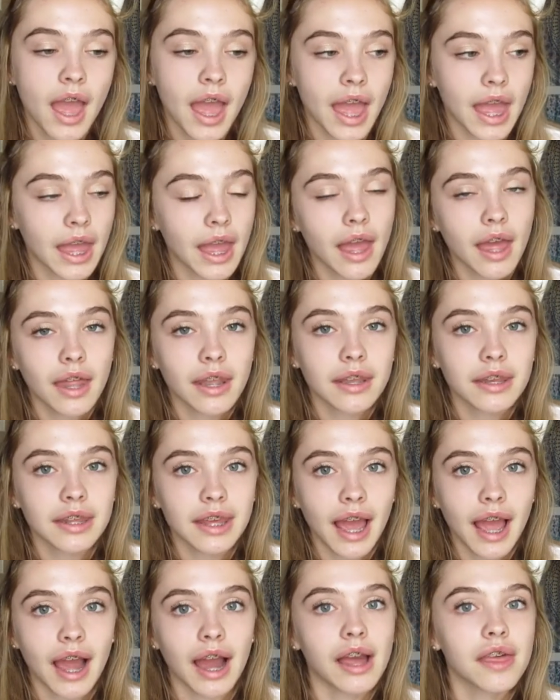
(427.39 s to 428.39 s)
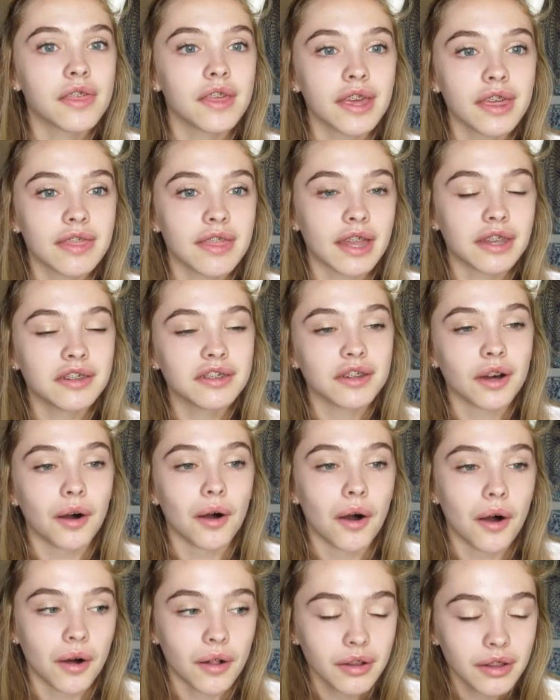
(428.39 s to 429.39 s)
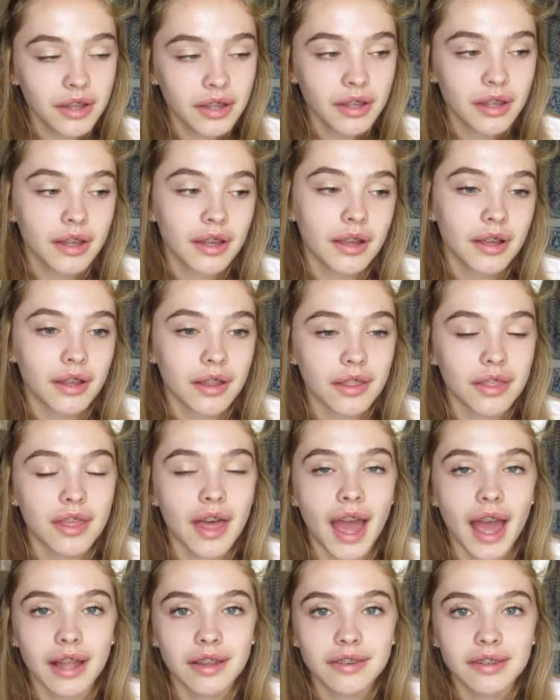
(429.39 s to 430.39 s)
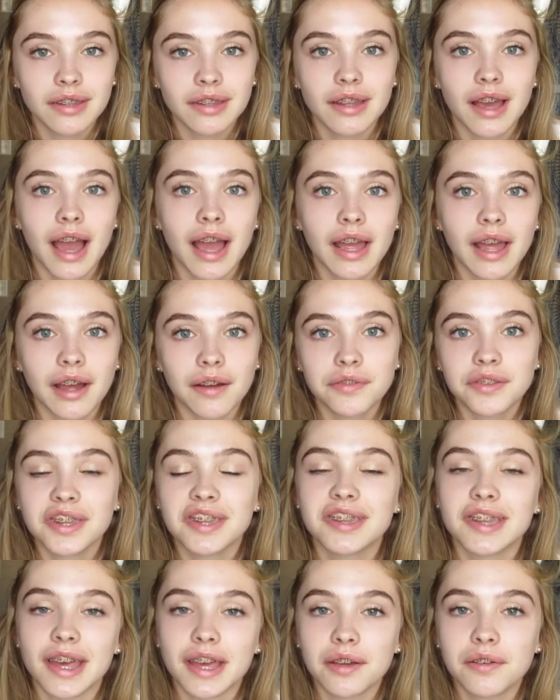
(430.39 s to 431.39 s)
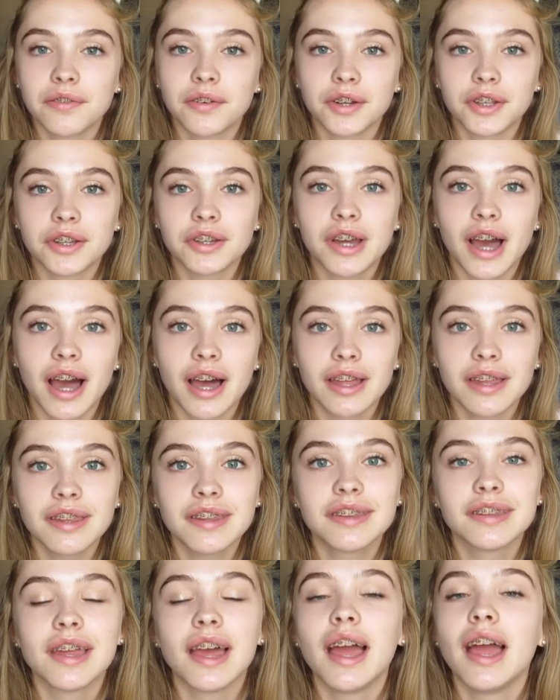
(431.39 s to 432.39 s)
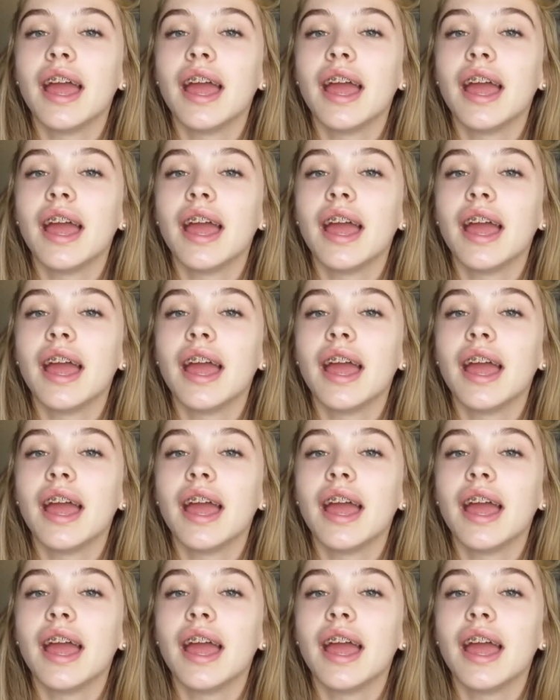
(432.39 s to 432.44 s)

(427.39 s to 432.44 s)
And yeah, I think that is all that I have to say for you guys,